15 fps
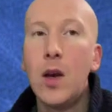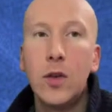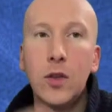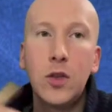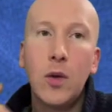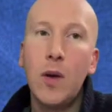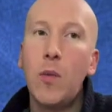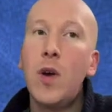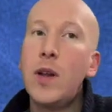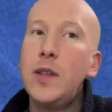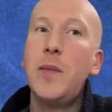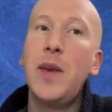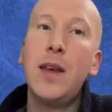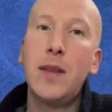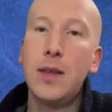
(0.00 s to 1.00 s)
So I wanted
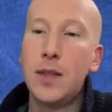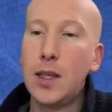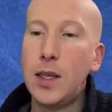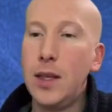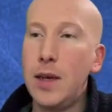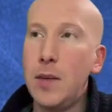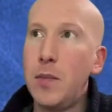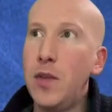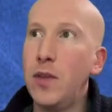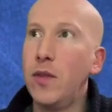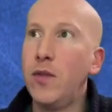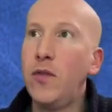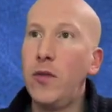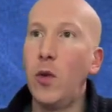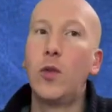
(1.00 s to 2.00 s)
to make this clip
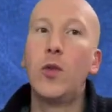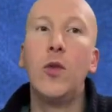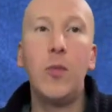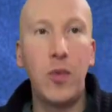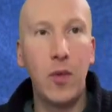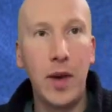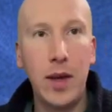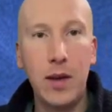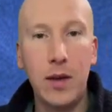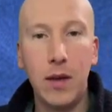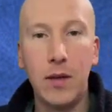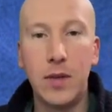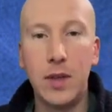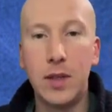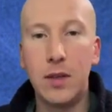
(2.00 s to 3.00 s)
the focal point
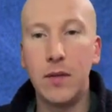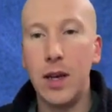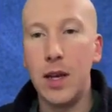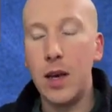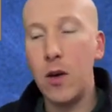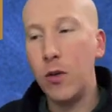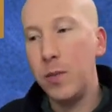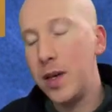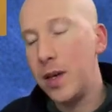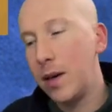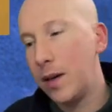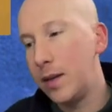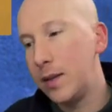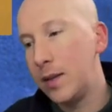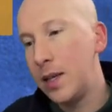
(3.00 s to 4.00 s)
of this video
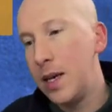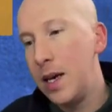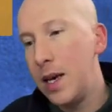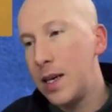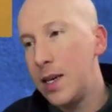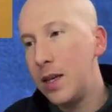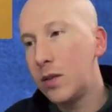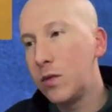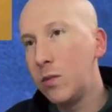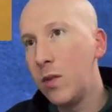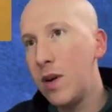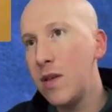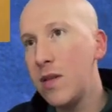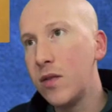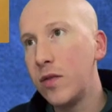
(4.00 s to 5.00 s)
because it's
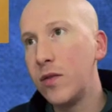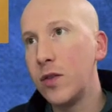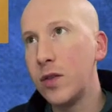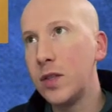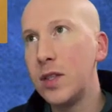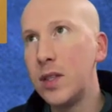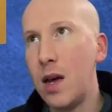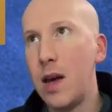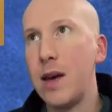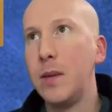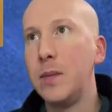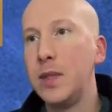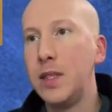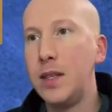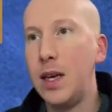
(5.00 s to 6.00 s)
one of the first
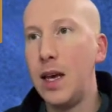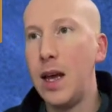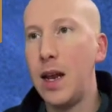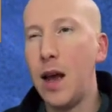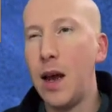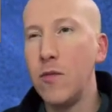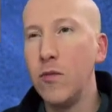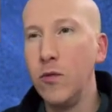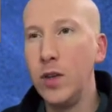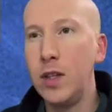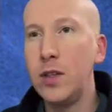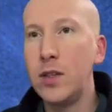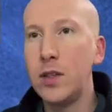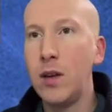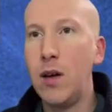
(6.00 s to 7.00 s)
times that I
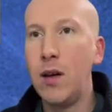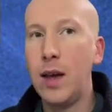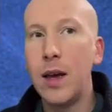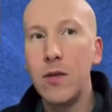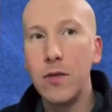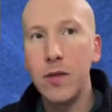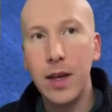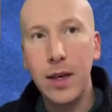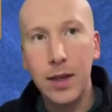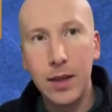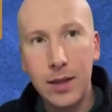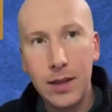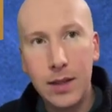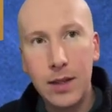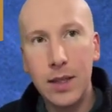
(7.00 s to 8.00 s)
really saw Henry
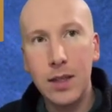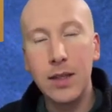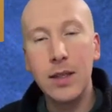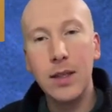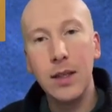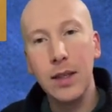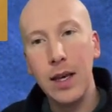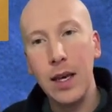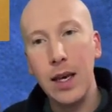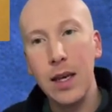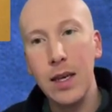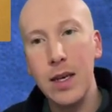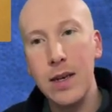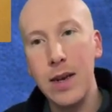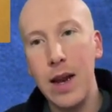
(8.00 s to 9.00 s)
consistently
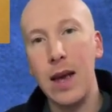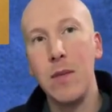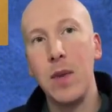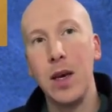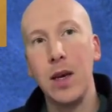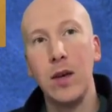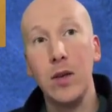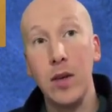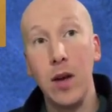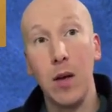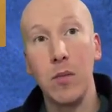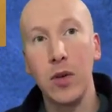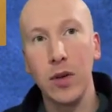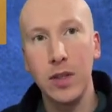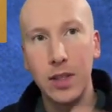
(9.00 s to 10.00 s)
naming
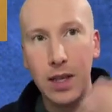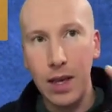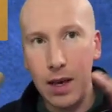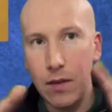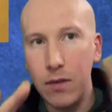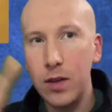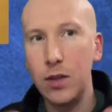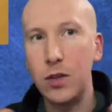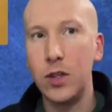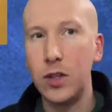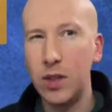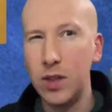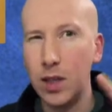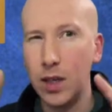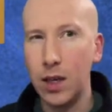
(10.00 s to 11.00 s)
numbers, even
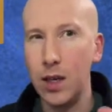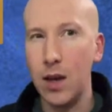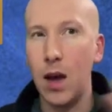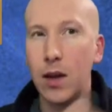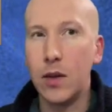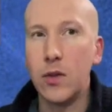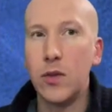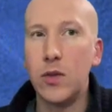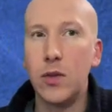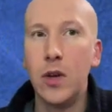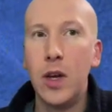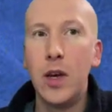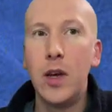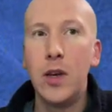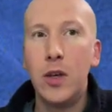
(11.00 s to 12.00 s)
just the canonical,
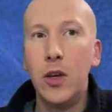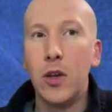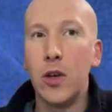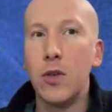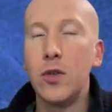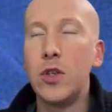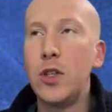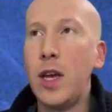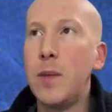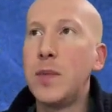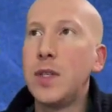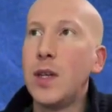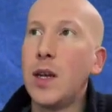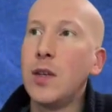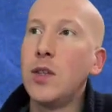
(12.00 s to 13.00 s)

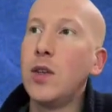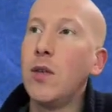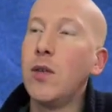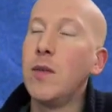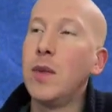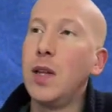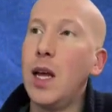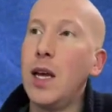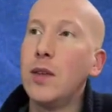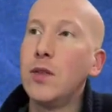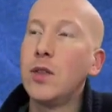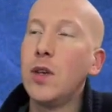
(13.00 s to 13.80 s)
shapes that I show him a lot.